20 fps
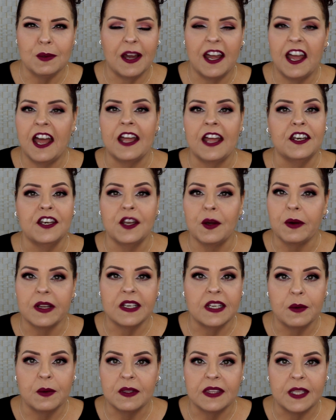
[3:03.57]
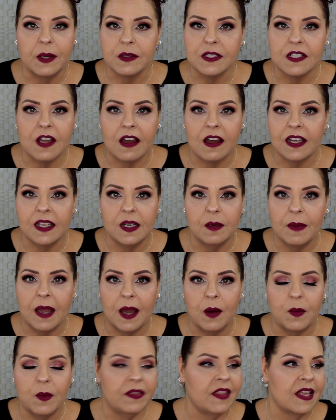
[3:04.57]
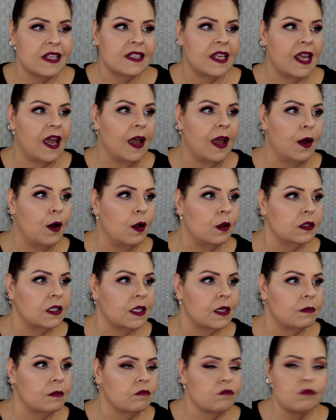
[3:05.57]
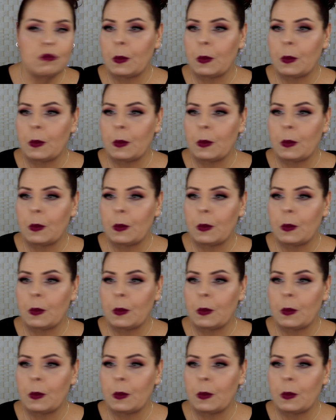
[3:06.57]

I had no idea what they were talking about when they say I hauled it.